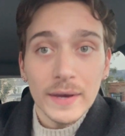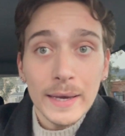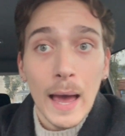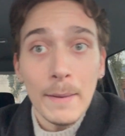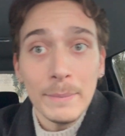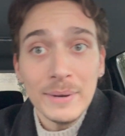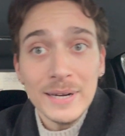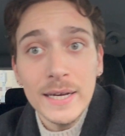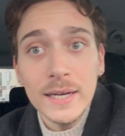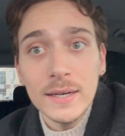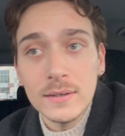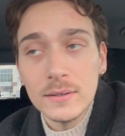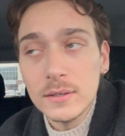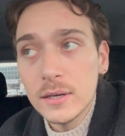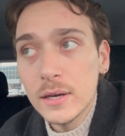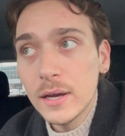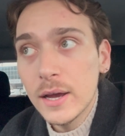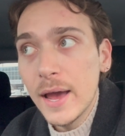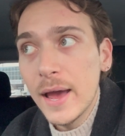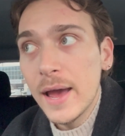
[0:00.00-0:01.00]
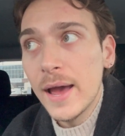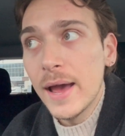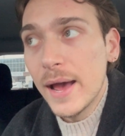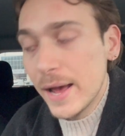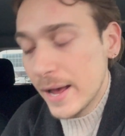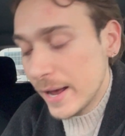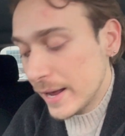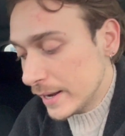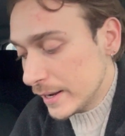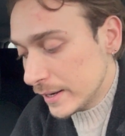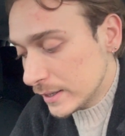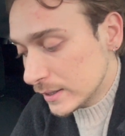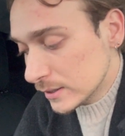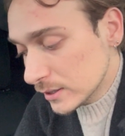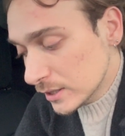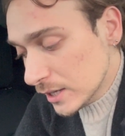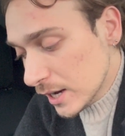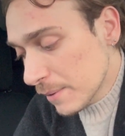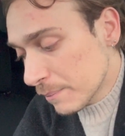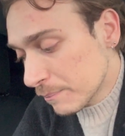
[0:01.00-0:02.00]
cabinet. And
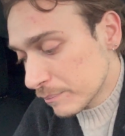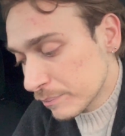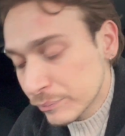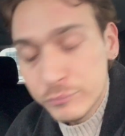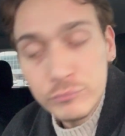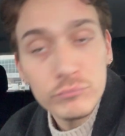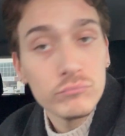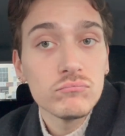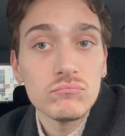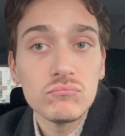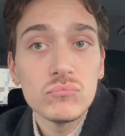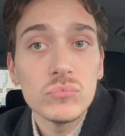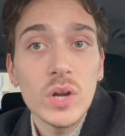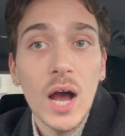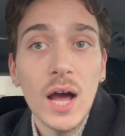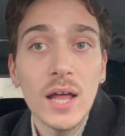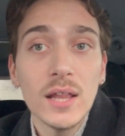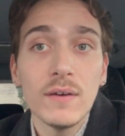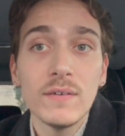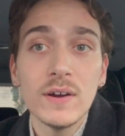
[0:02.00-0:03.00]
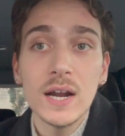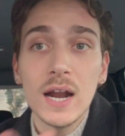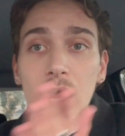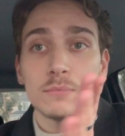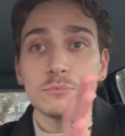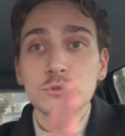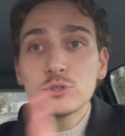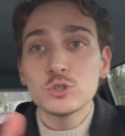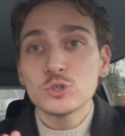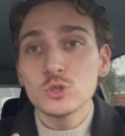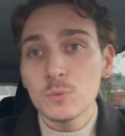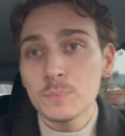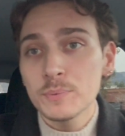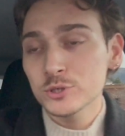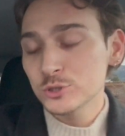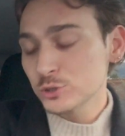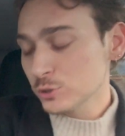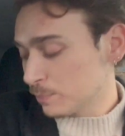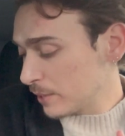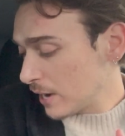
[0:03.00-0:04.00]
yeah, I love it. I'm
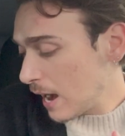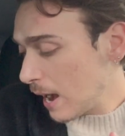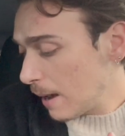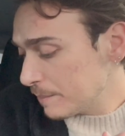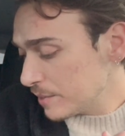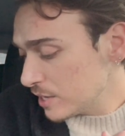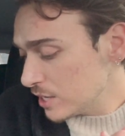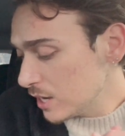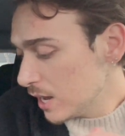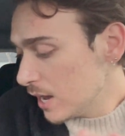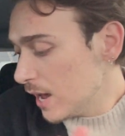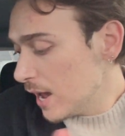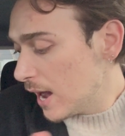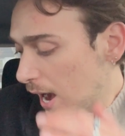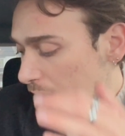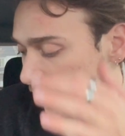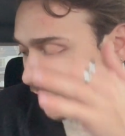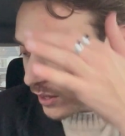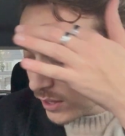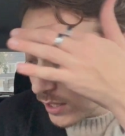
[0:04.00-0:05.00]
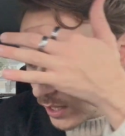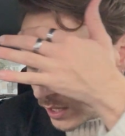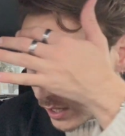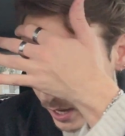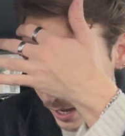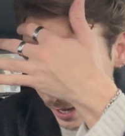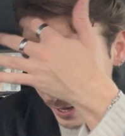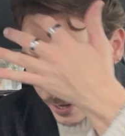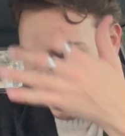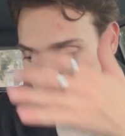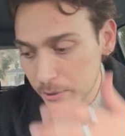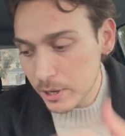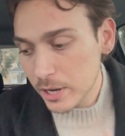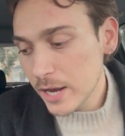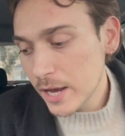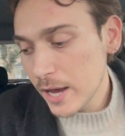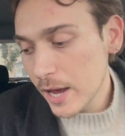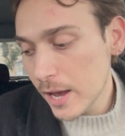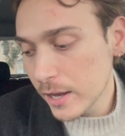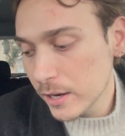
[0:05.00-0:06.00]
super happy. I think I am gonna
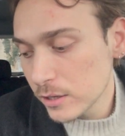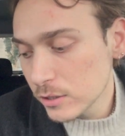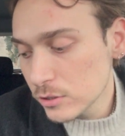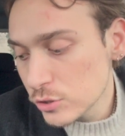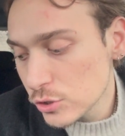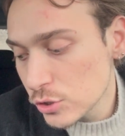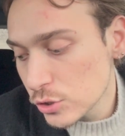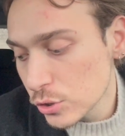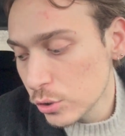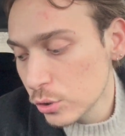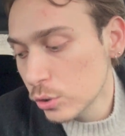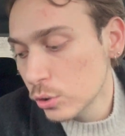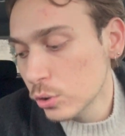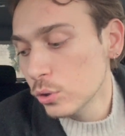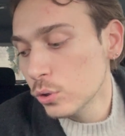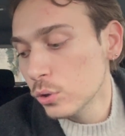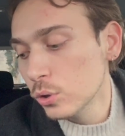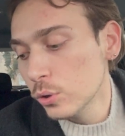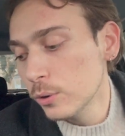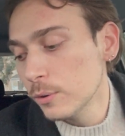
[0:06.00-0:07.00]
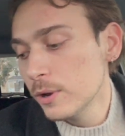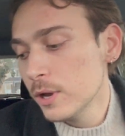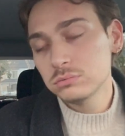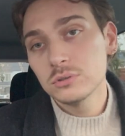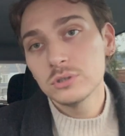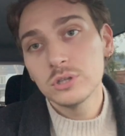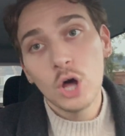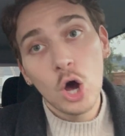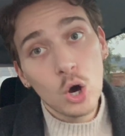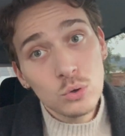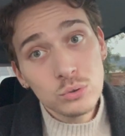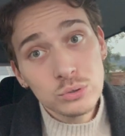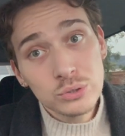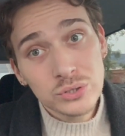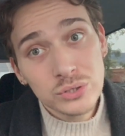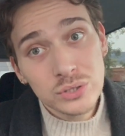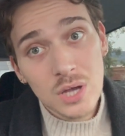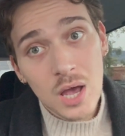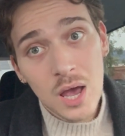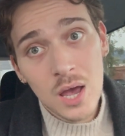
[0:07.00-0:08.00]
head to
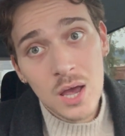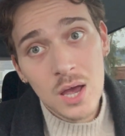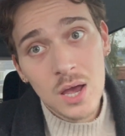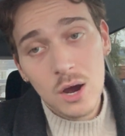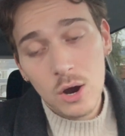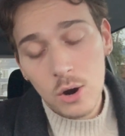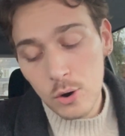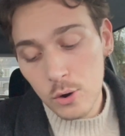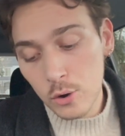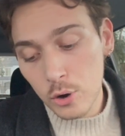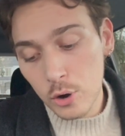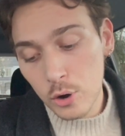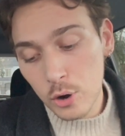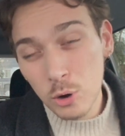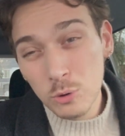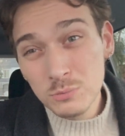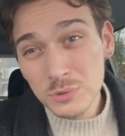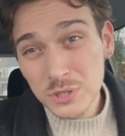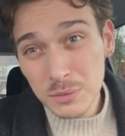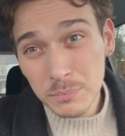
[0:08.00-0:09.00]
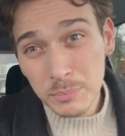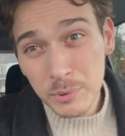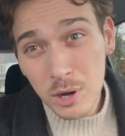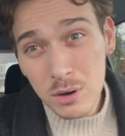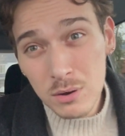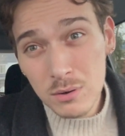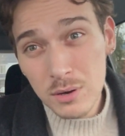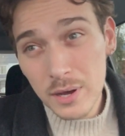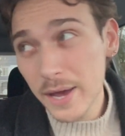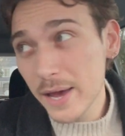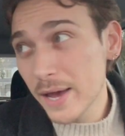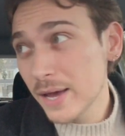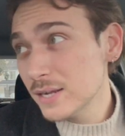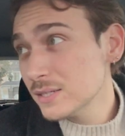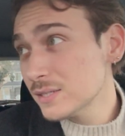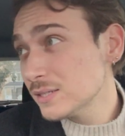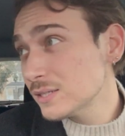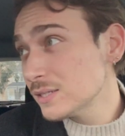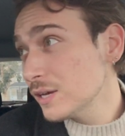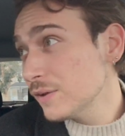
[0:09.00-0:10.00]
Lowe's or Home Depot and
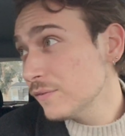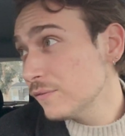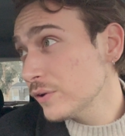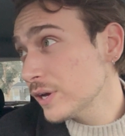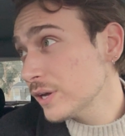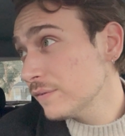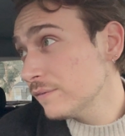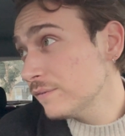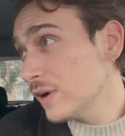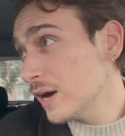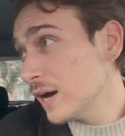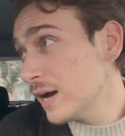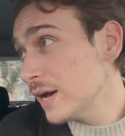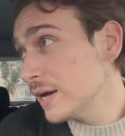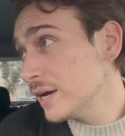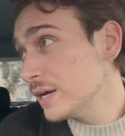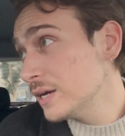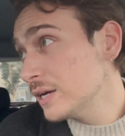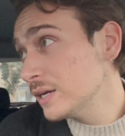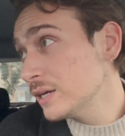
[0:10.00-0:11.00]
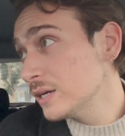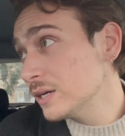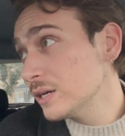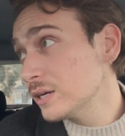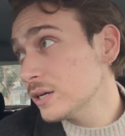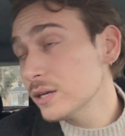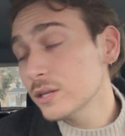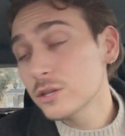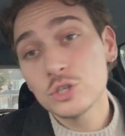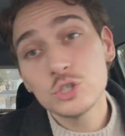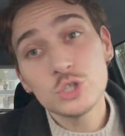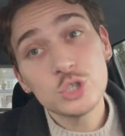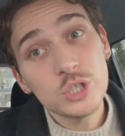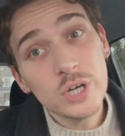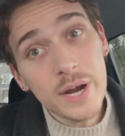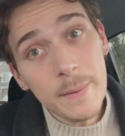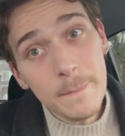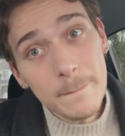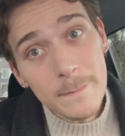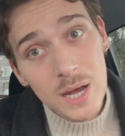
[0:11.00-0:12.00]
see if we can find the
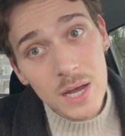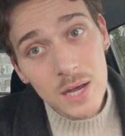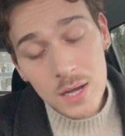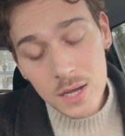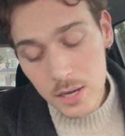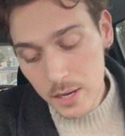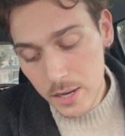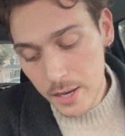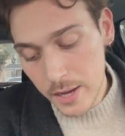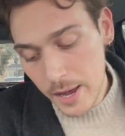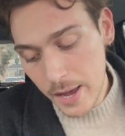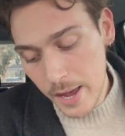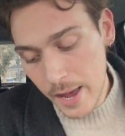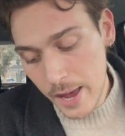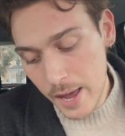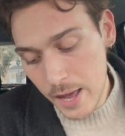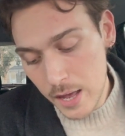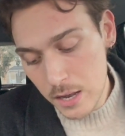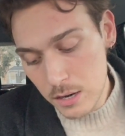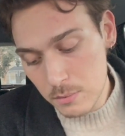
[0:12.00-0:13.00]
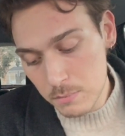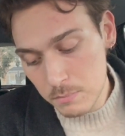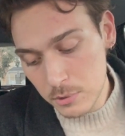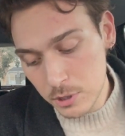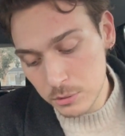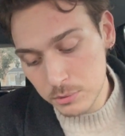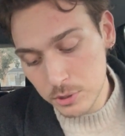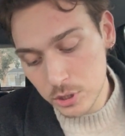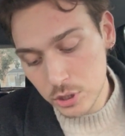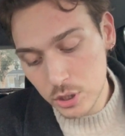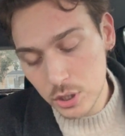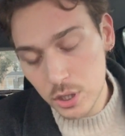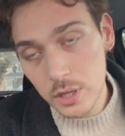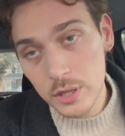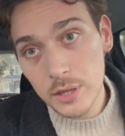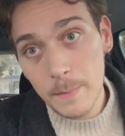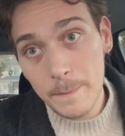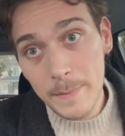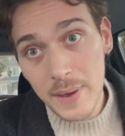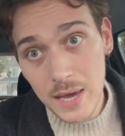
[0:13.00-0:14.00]
trim and maybe
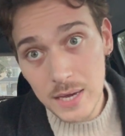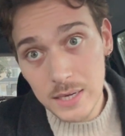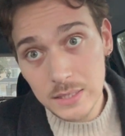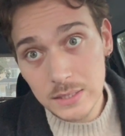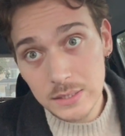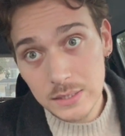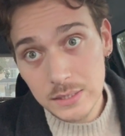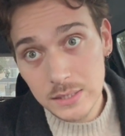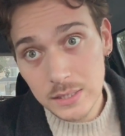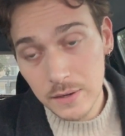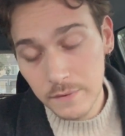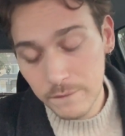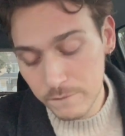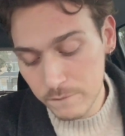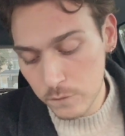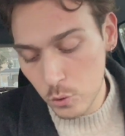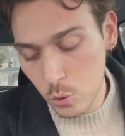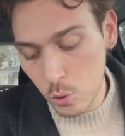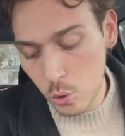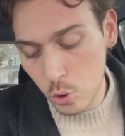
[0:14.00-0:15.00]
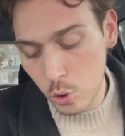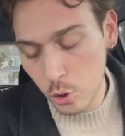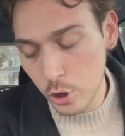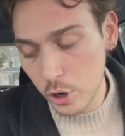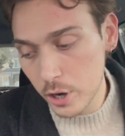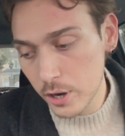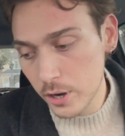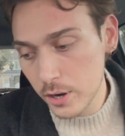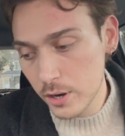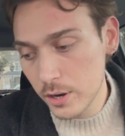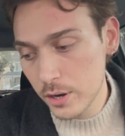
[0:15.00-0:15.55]
the paint for